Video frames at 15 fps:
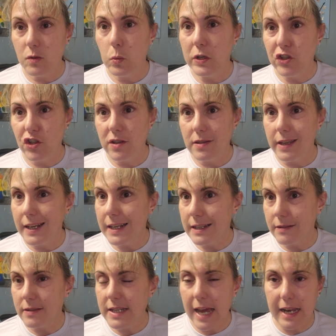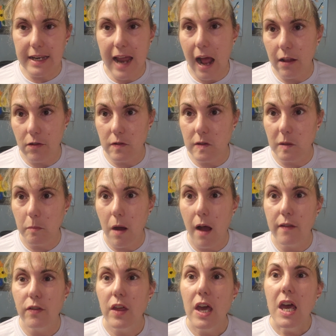which is like $10 a
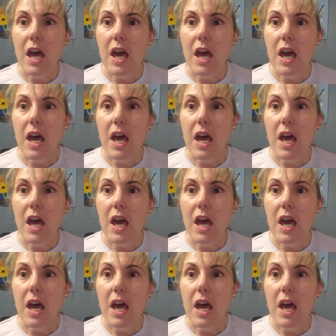month.